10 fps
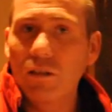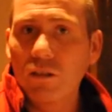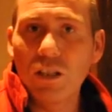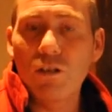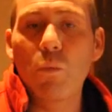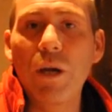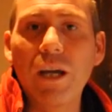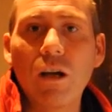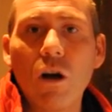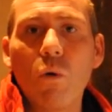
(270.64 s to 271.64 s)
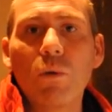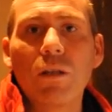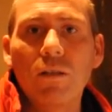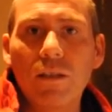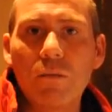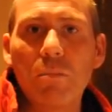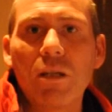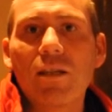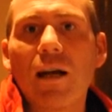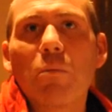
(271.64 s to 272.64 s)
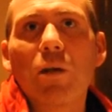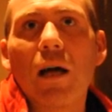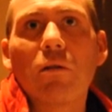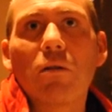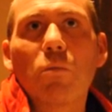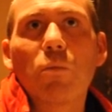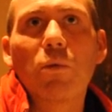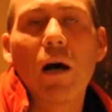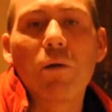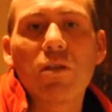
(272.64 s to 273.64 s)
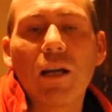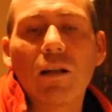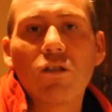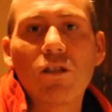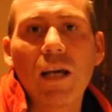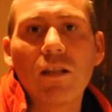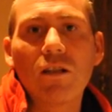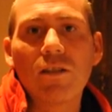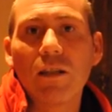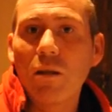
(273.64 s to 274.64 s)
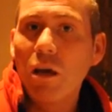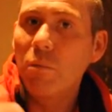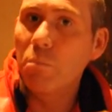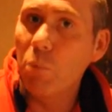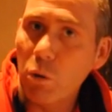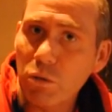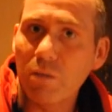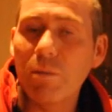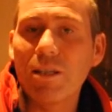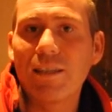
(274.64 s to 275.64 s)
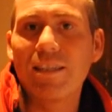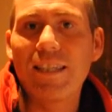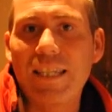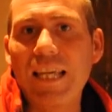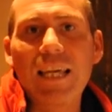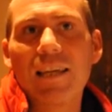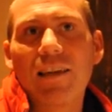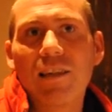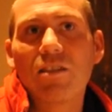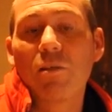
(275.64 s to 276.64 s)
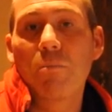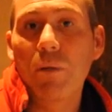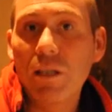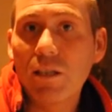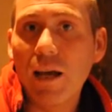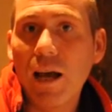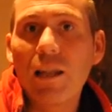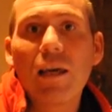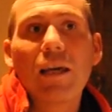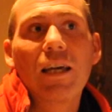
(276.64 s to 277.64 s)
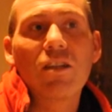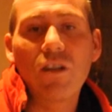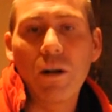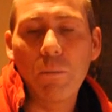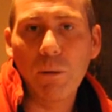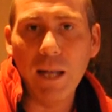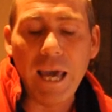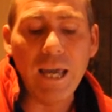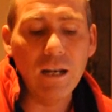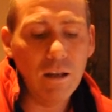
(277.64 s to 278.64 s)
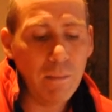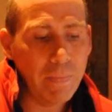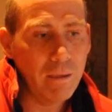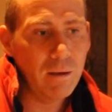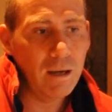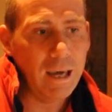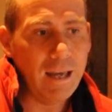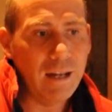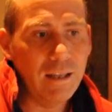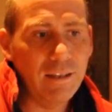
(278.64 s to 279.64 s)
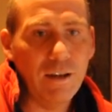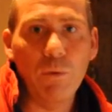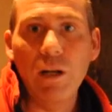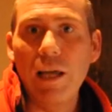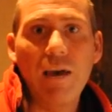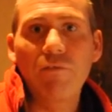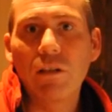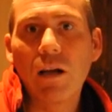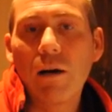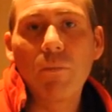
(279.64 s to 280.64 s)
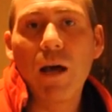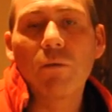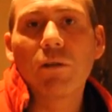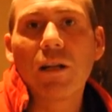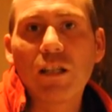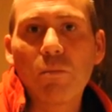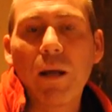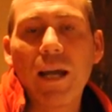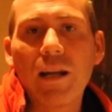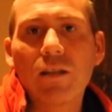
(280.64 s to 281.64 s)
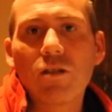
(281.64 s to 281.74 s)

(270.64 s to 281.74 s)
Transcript: Just a week ago, with this missile without outside Los Angeles, that most of us can see, it's a missile. It's not a plane, and they really haven't come out and explained it.